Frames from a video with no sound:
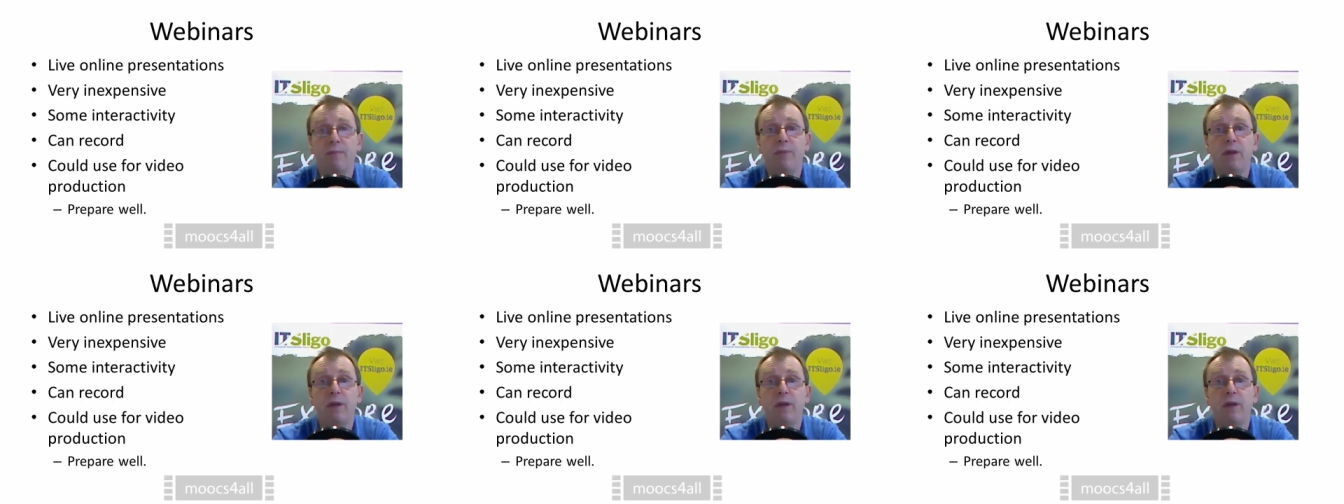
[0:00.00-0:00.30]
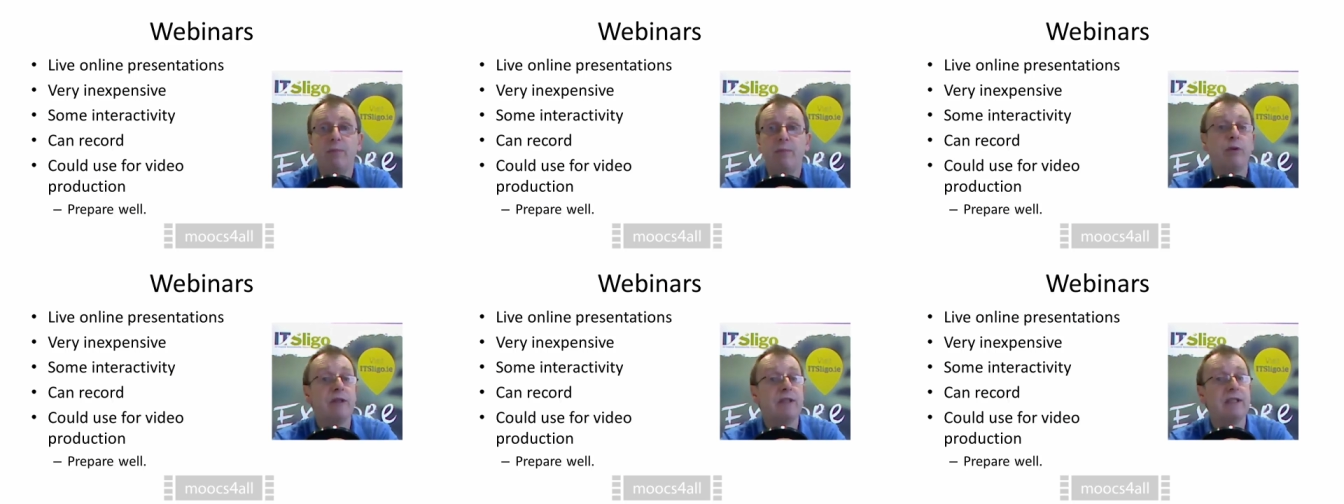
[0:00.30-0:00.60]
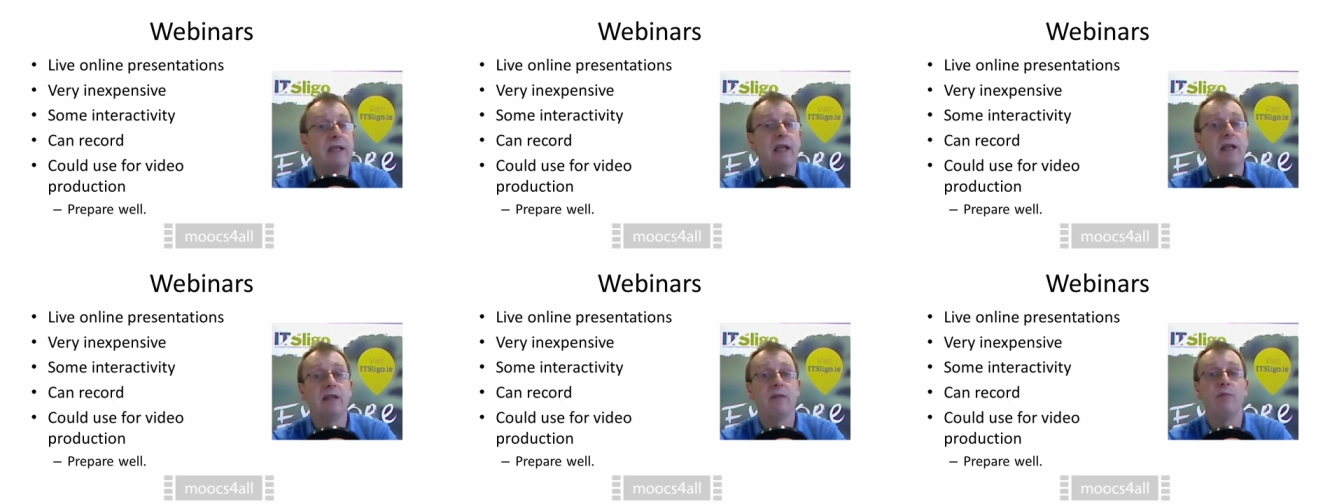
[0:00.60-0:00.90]
people
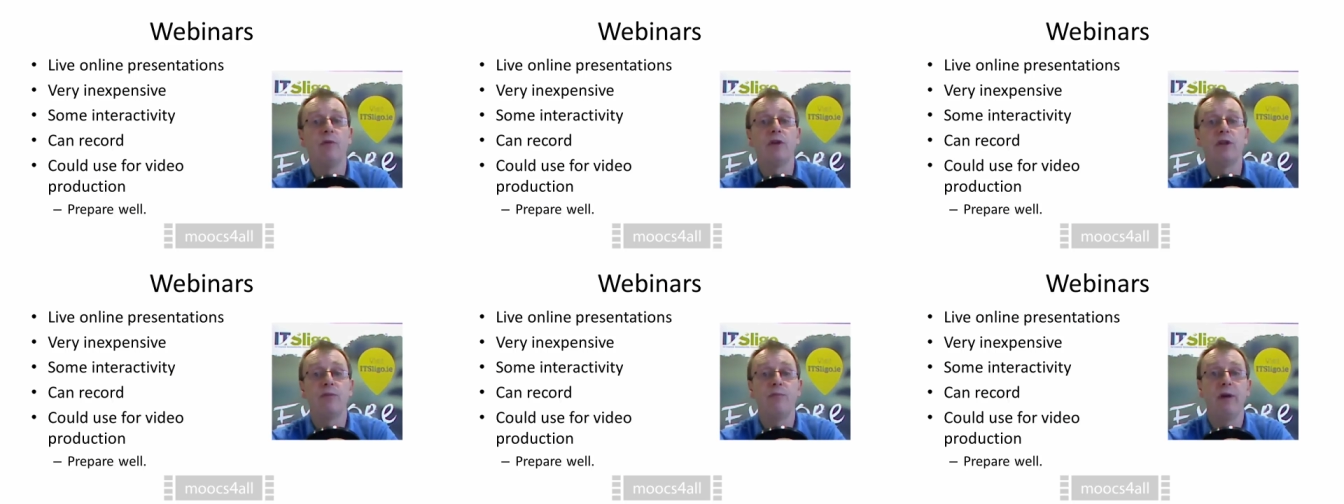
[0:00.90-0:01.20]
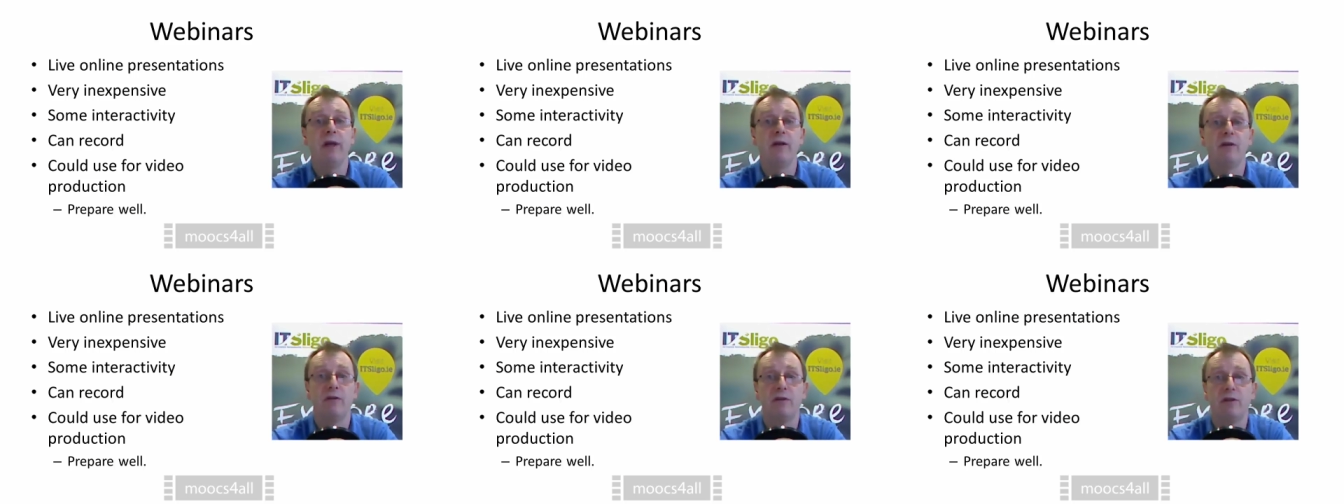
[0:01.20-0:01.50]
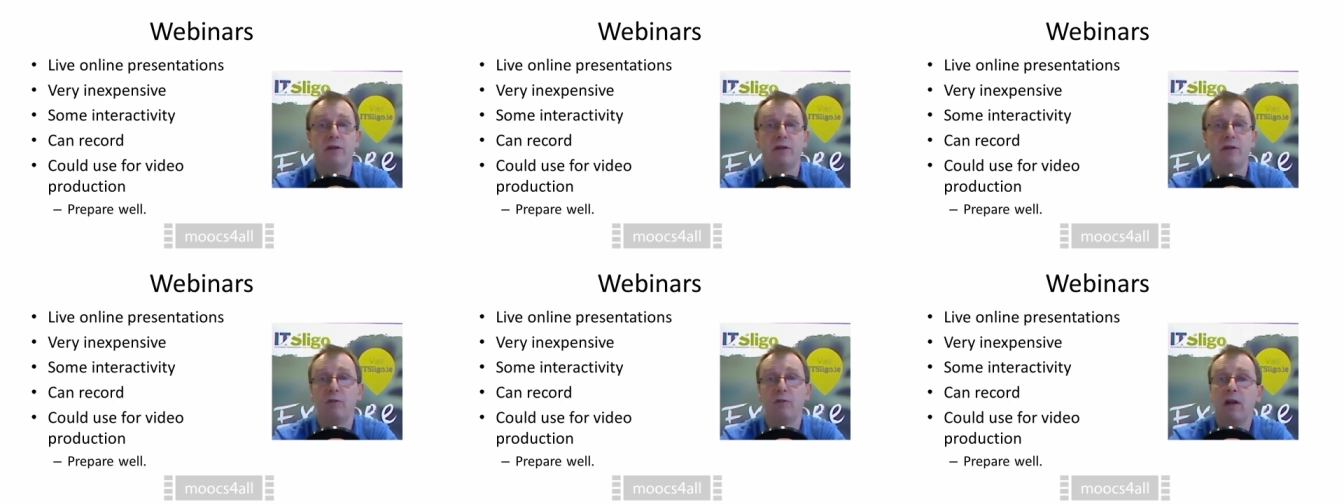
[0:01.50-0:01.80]
present much better
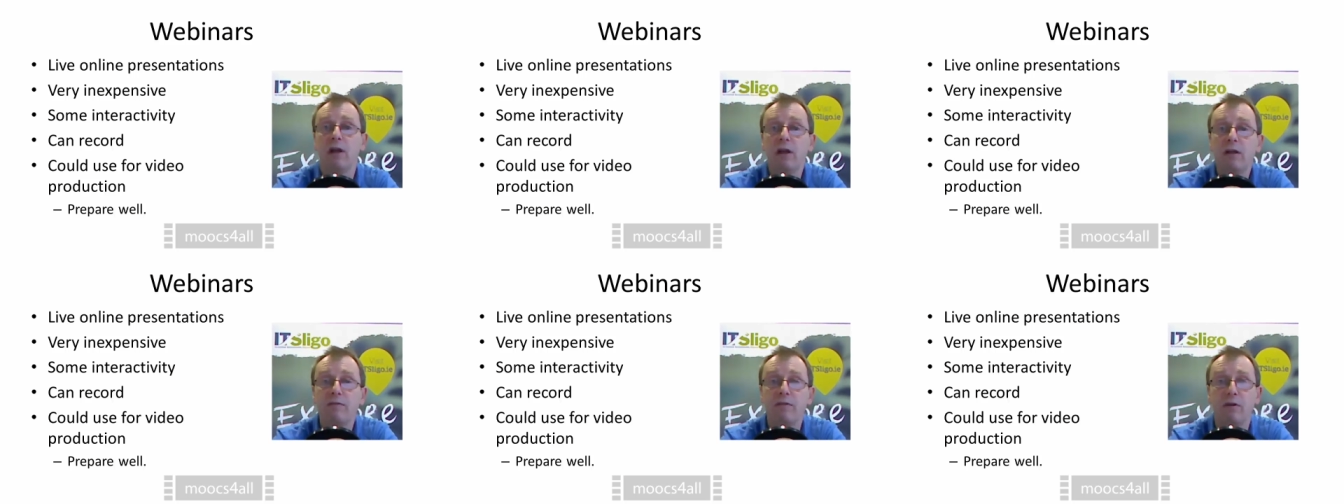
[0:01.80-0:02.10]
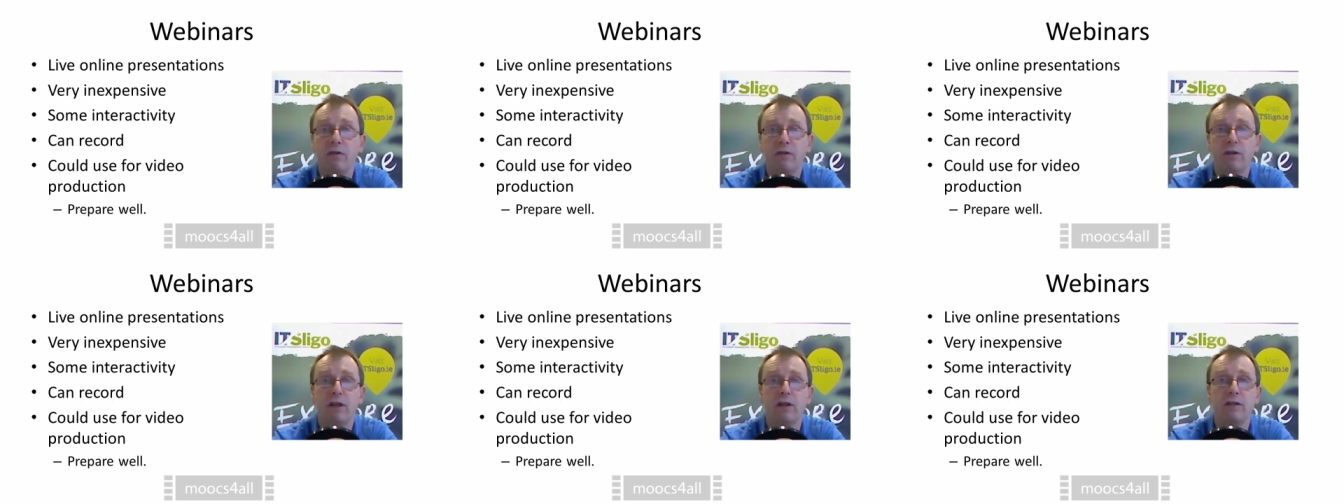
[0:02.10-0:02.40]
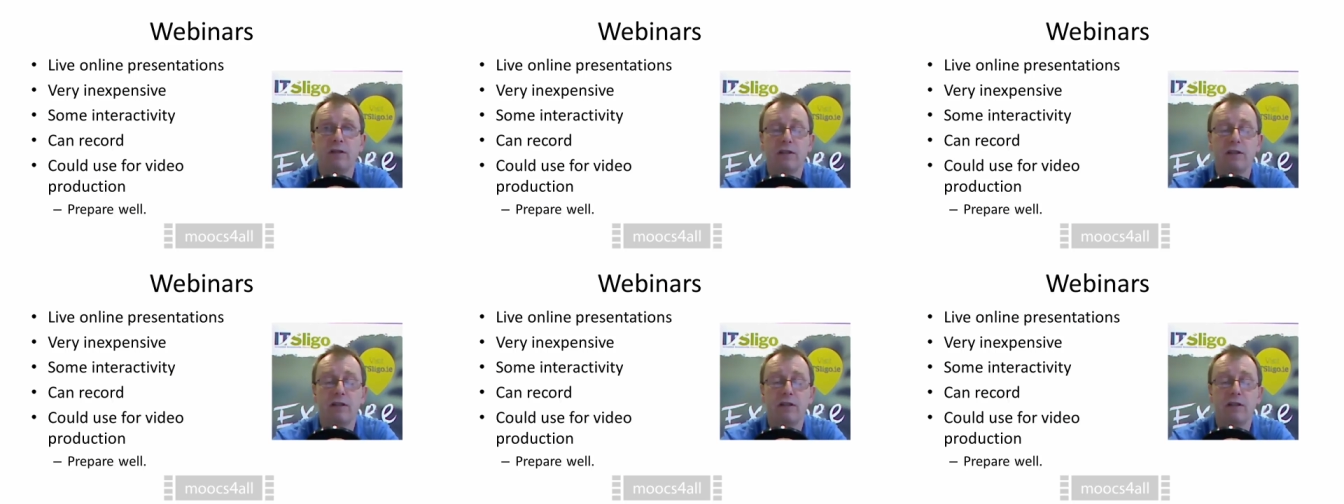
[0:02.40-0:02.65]
to a live audience